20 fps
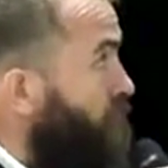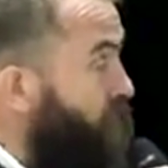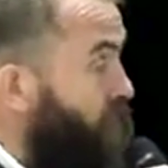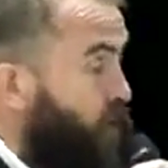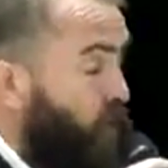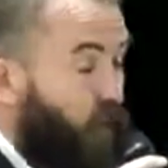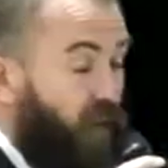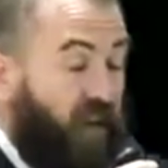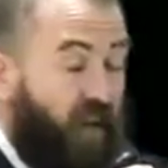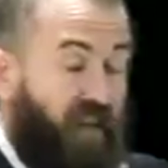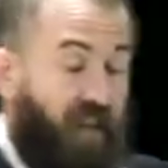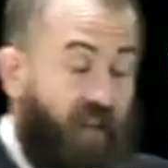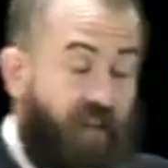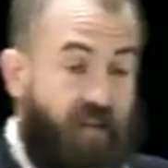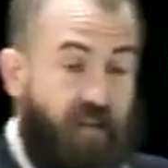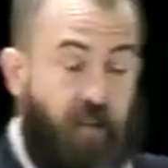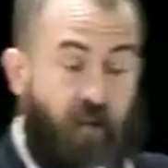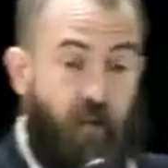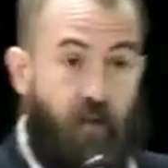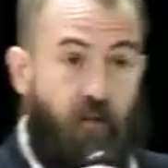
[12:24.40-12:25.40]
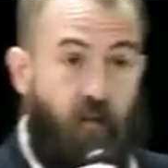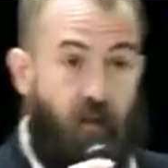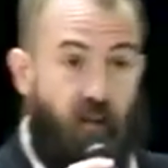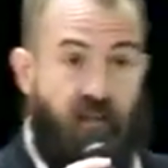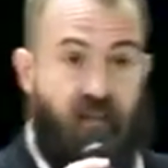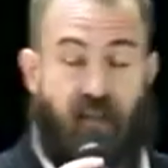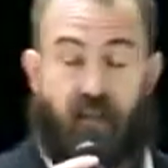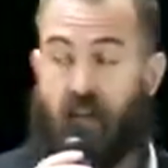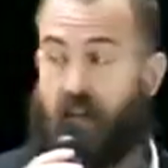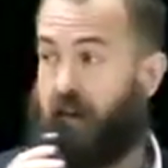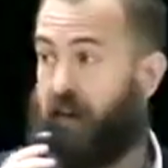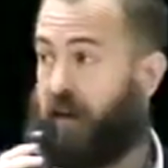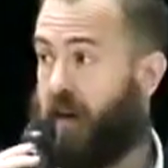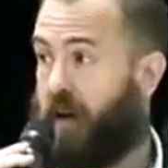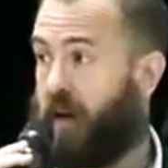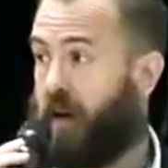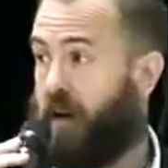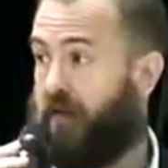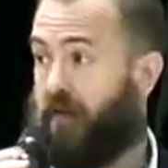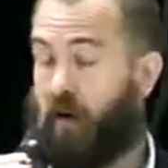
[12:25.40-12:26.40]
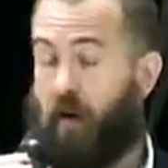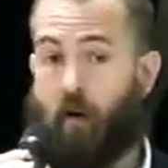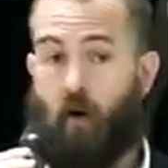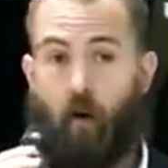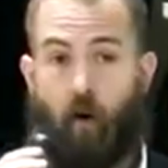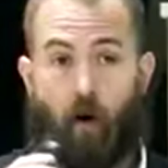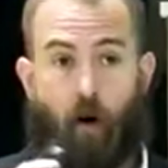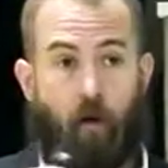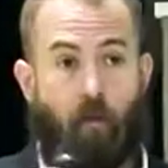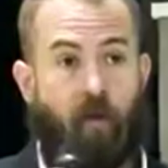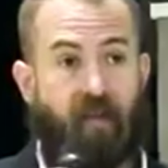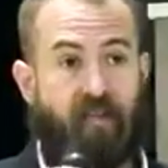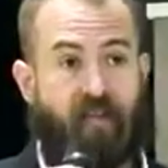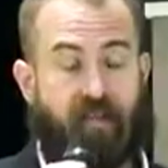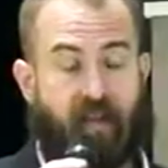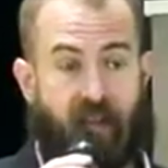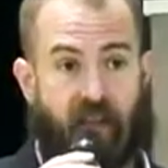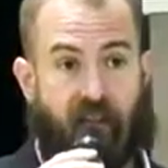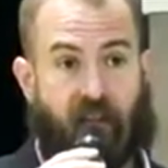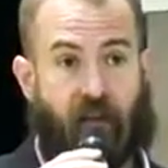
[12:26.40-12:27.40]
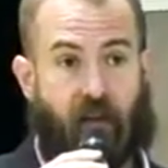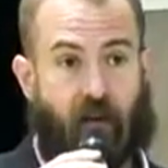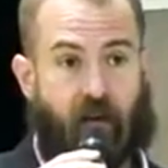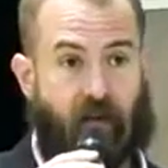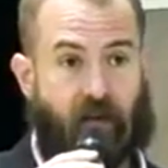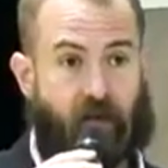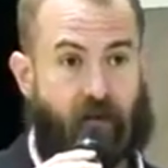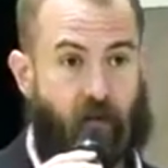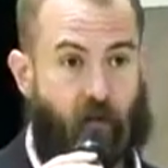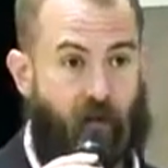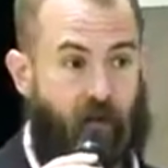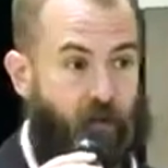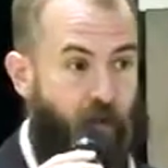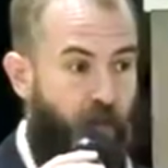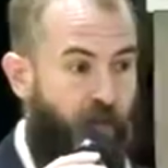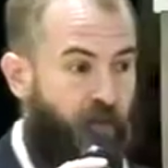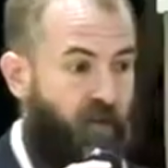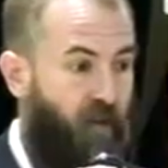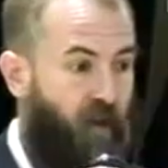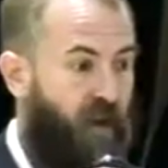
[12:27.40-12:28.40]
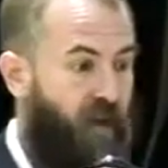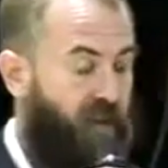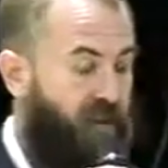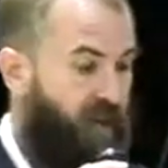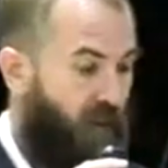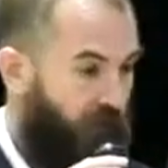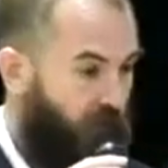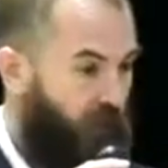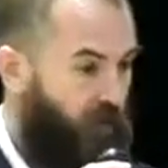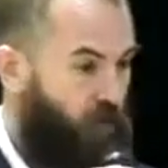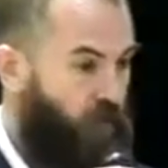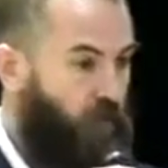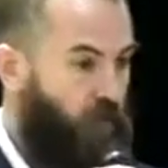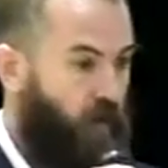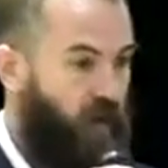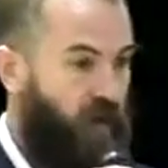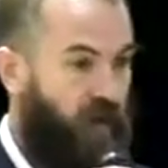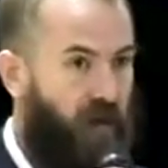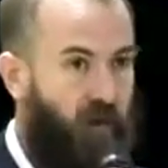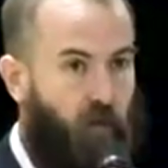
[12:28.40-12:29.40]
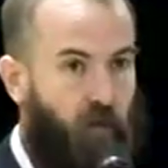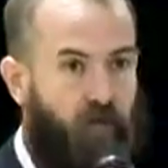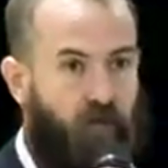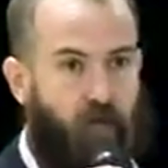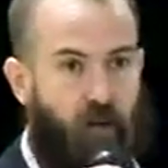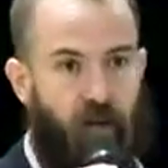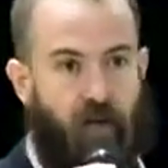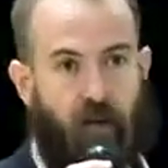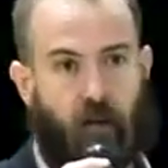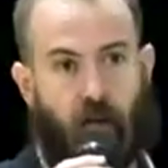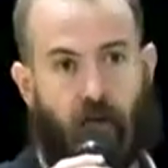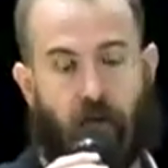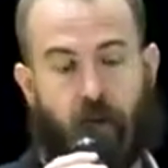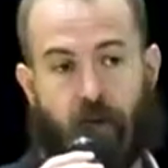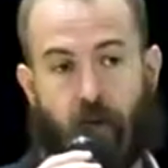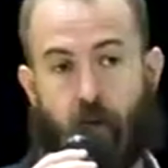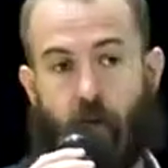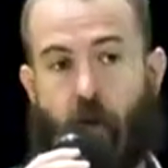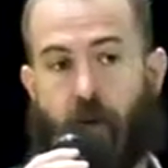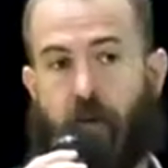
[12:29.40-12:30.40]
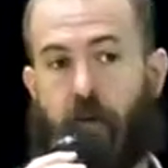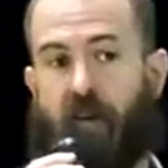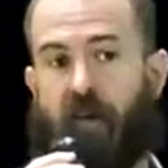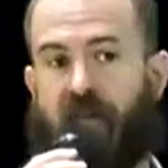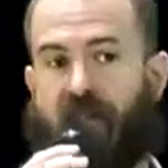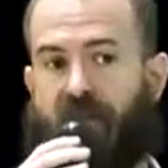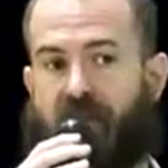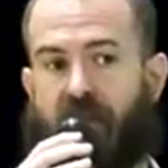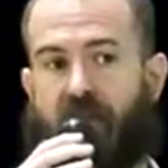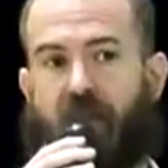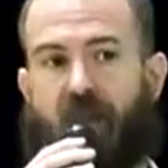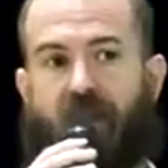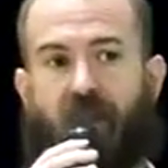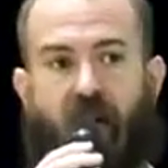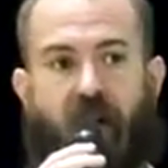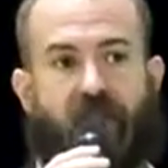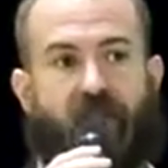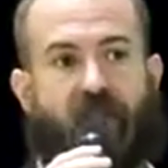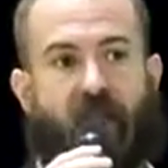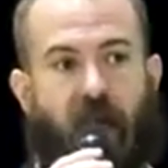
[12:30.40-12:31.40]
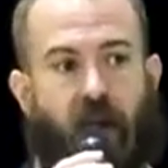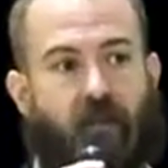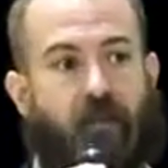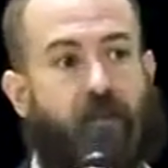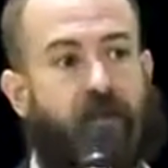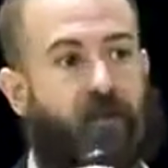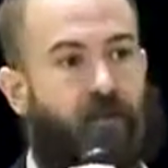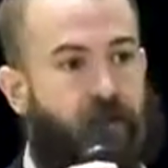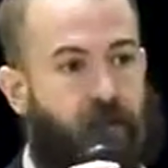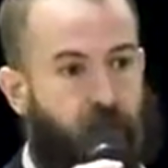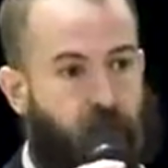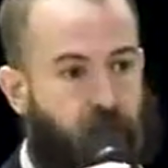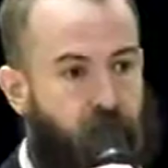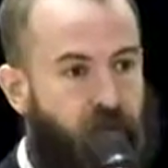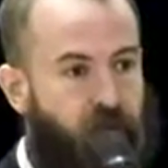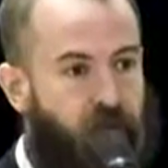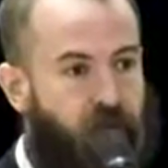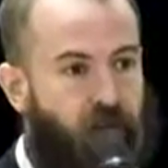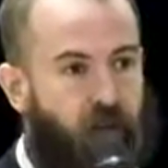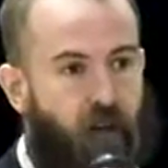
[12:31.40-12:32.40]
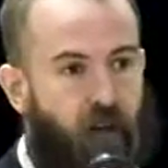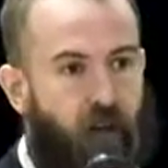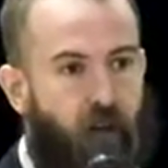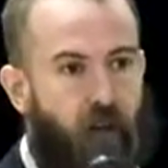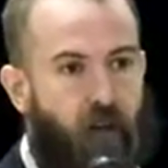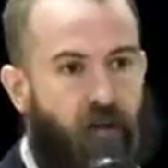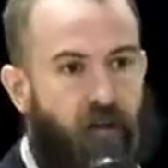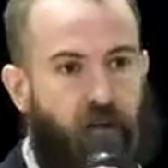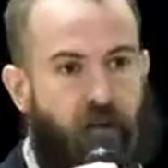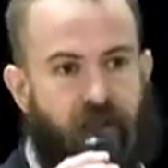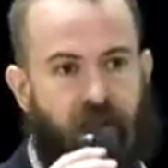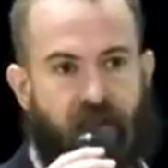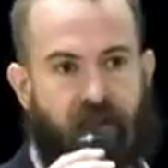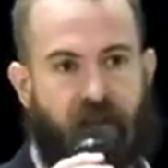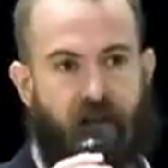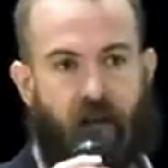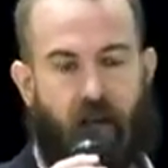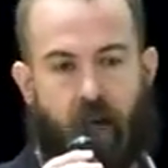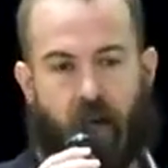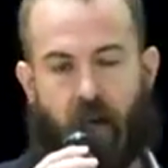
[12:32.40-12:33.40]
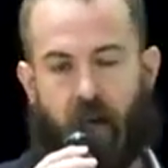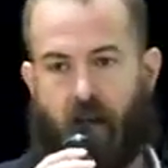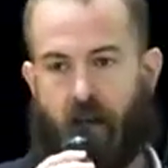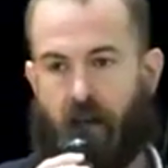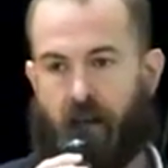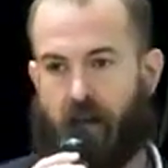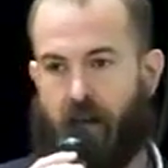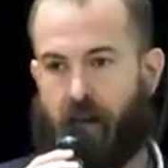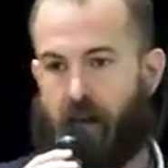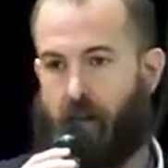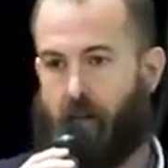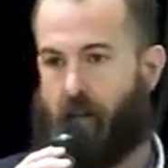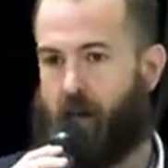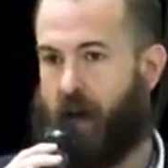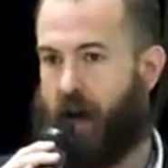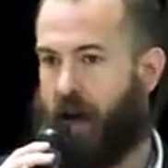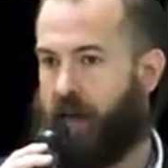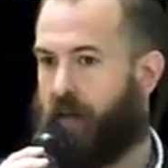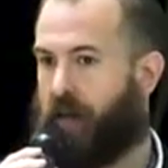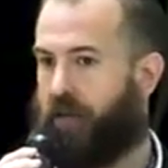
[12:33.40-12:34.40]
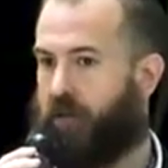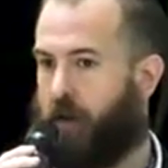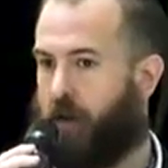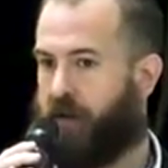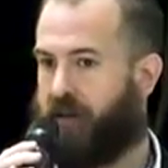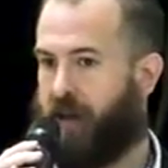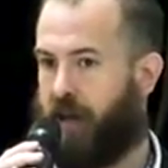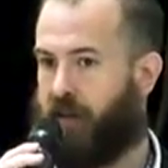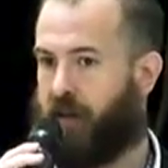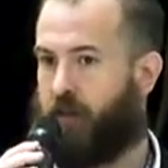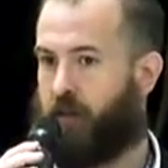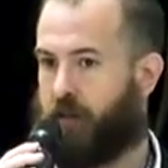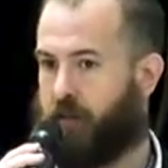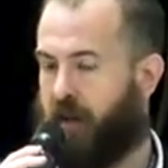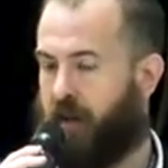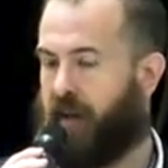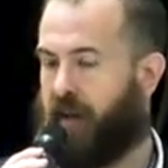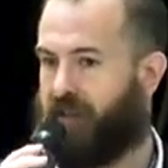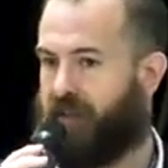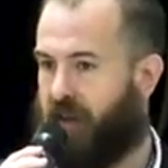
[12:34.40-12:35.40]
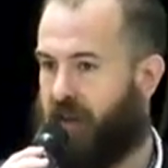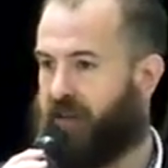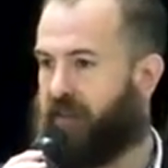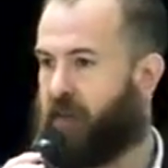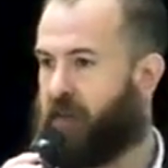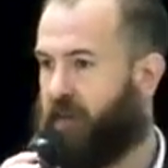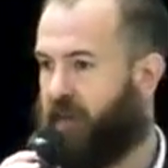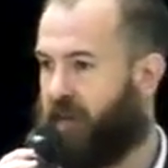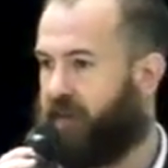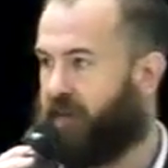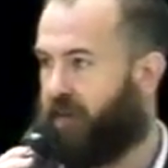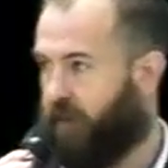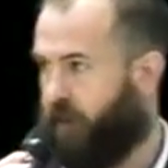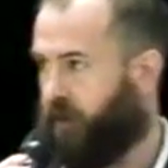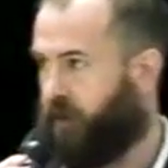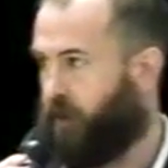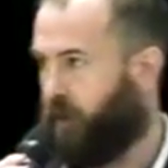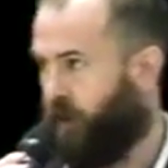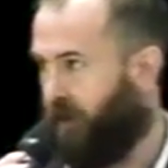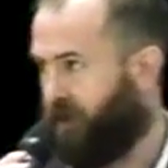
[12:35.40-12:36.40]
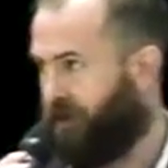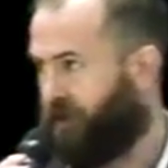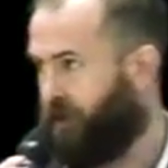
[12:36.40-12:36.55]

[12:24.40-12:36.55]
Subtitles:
So at Kingsland University, for almost 10 years, we've been providing technical training. We've trained over 275,000 students. So this, high-level technical training is not something that's new to